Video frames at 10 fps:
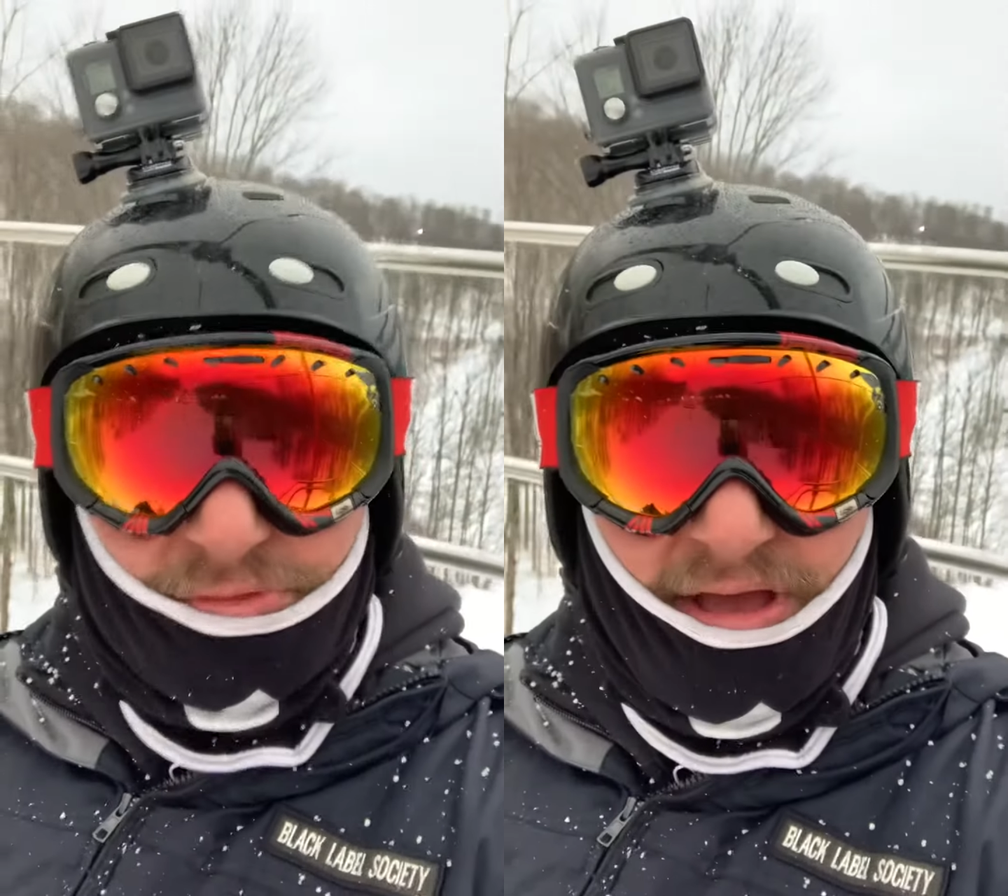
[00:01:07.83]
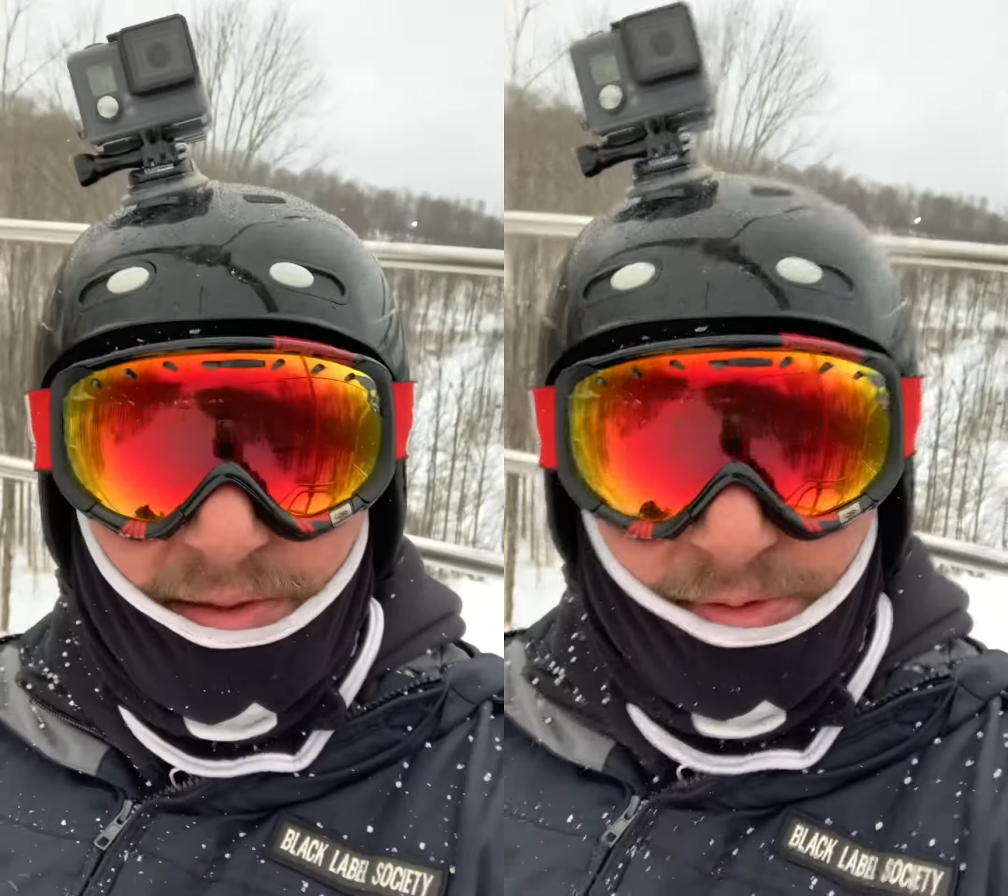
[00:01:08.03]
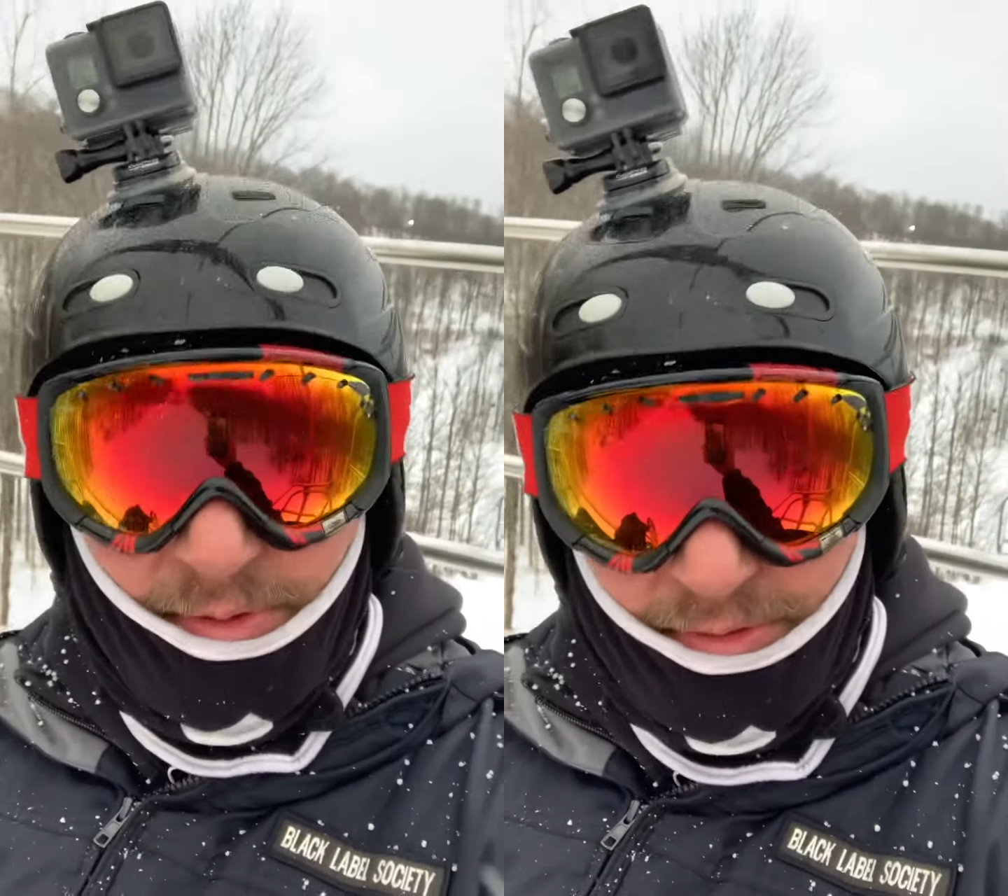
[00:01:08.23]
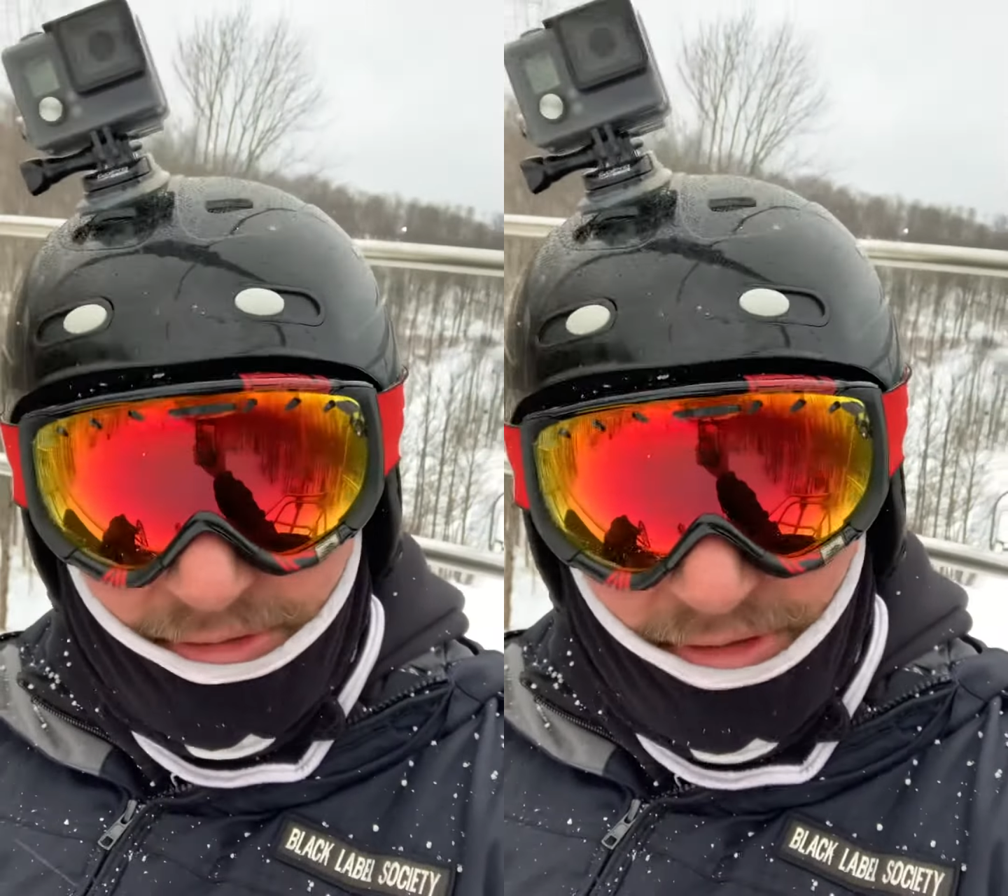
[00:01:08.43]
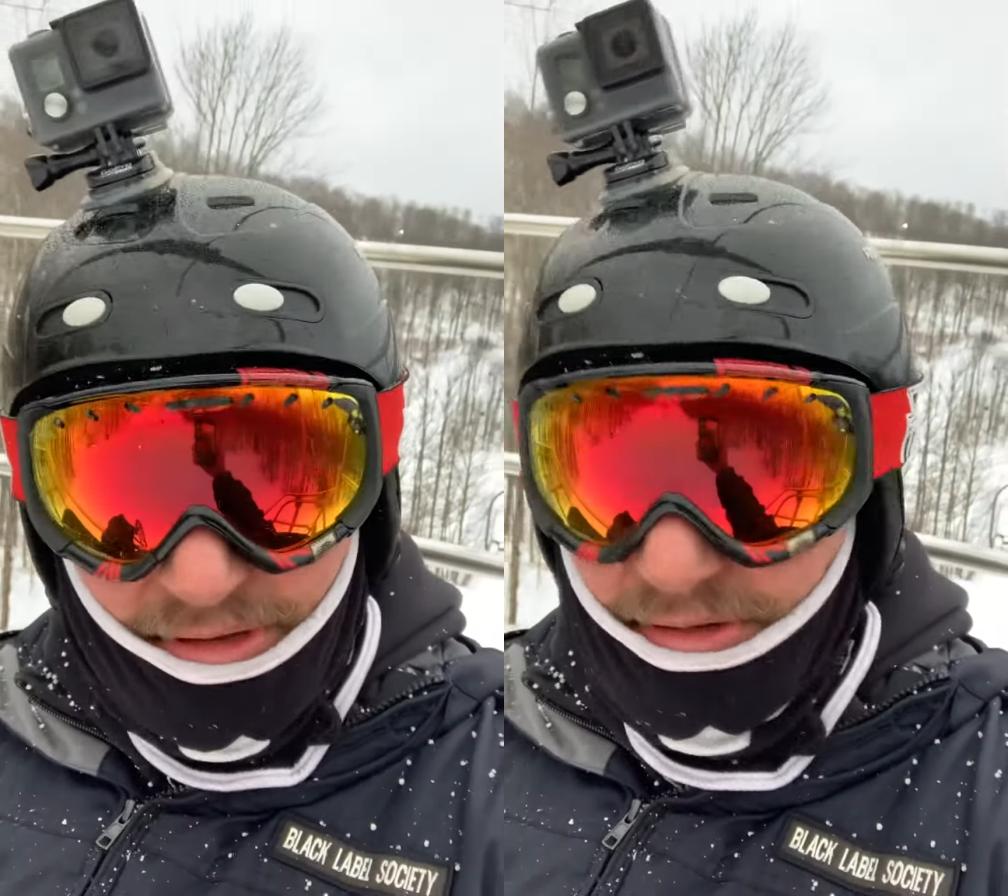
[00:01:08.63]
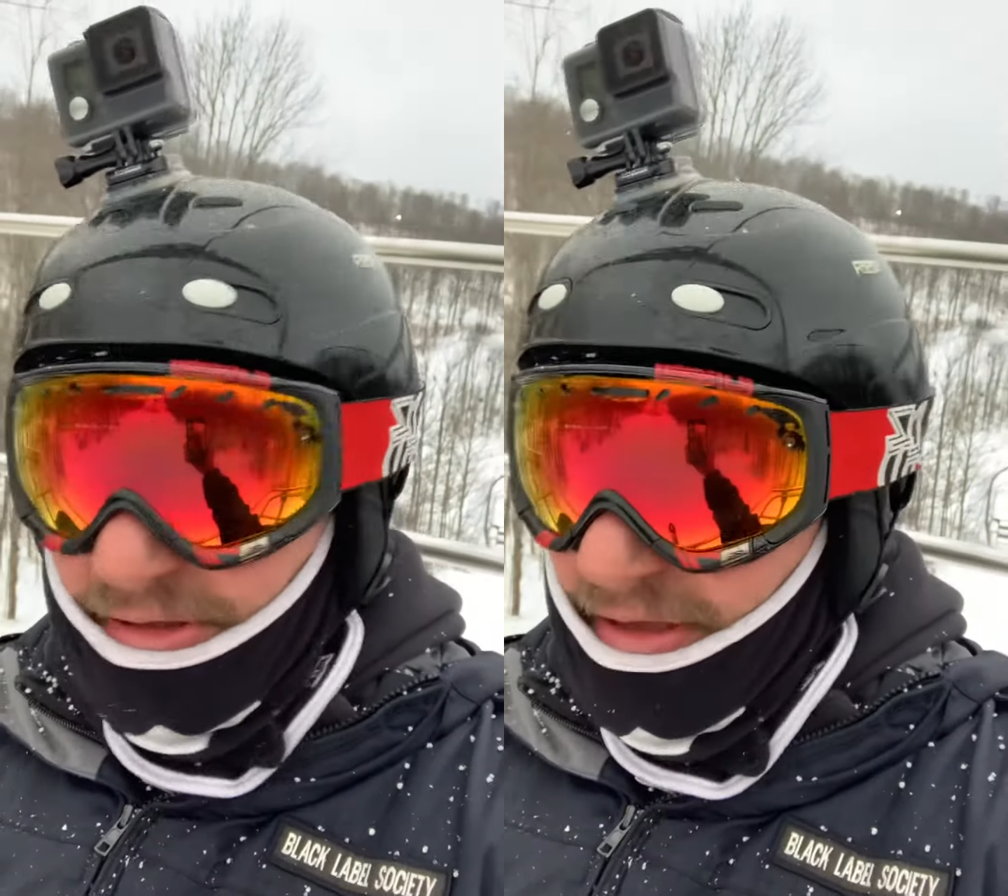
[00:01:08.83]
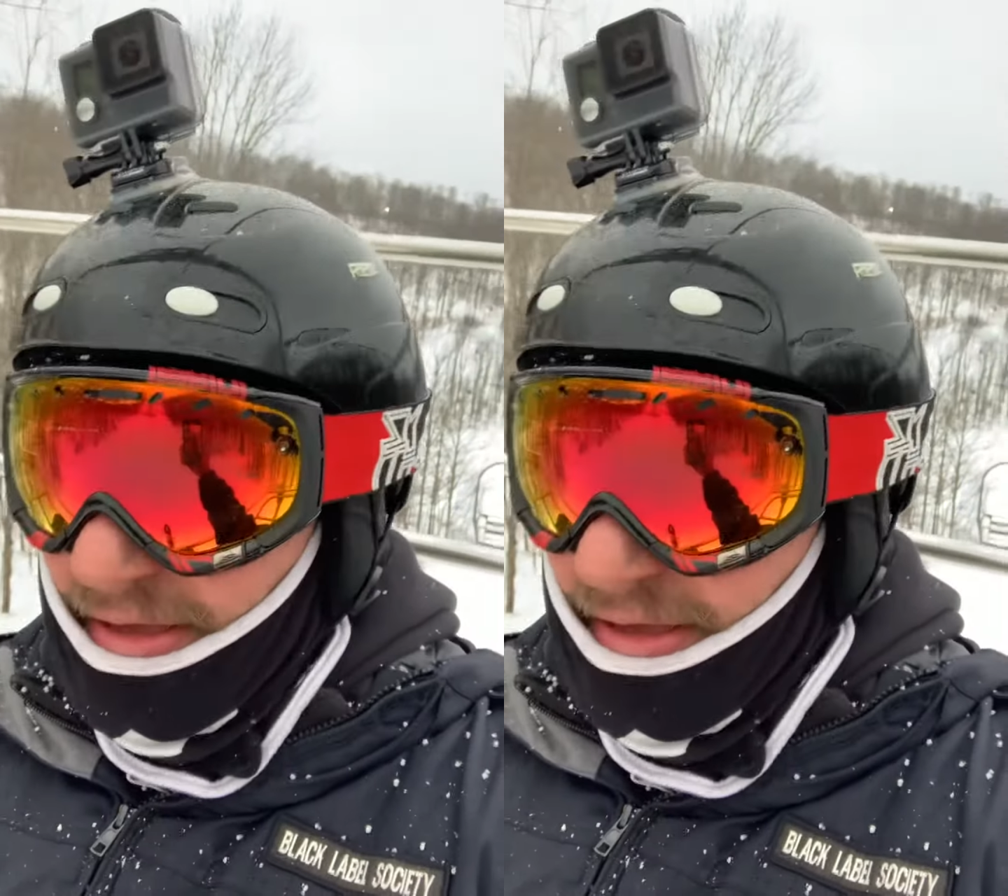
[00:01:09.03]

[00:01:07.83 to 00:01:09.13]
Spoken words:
Tommy, my son.